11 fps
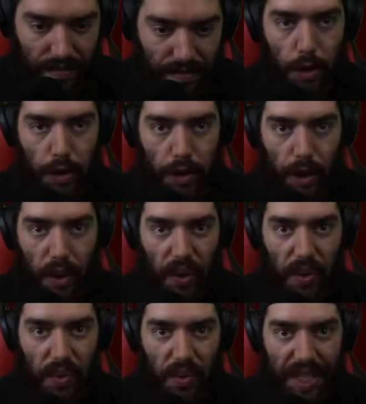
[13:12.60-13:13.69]

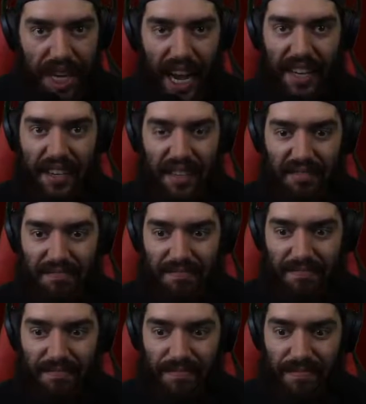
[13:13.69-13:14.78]
So we died.
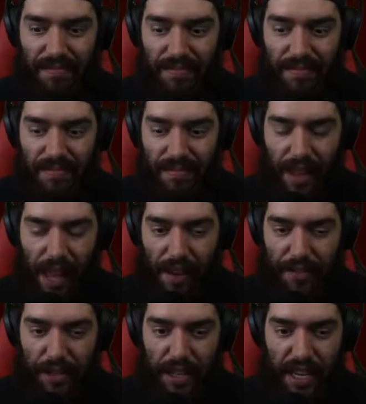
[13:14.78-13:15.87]

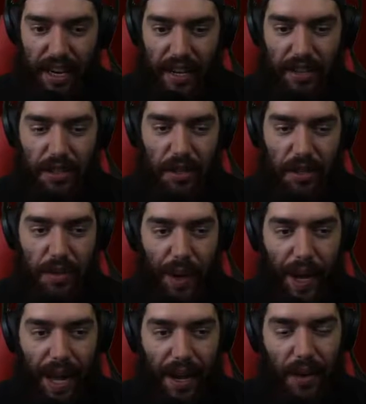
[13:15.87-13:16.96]
After I sat here and told you
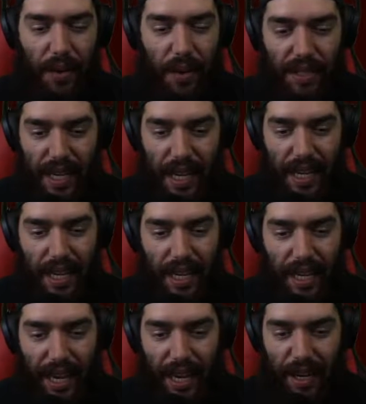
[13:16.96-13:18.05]
how
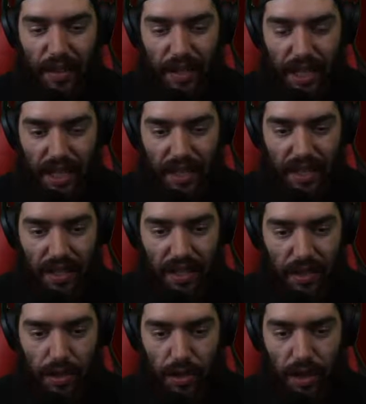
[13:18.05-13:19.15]
tanky and
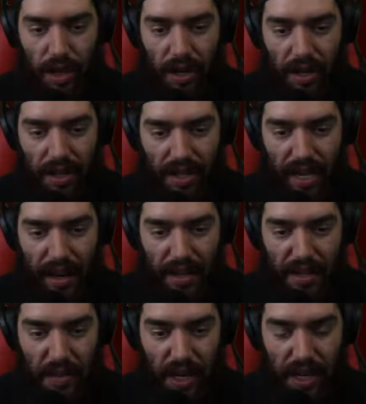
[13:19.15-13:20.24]
ridiculously strong this
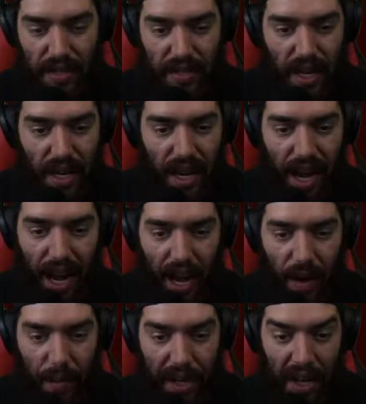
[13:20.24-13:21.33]
character was,
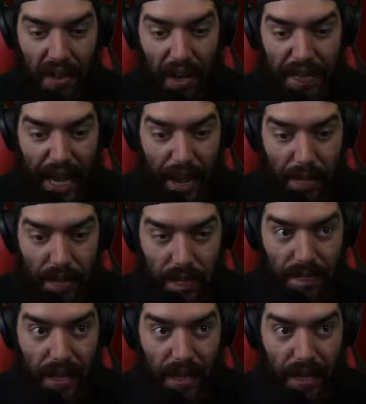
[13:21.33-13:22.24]
we got life tapped.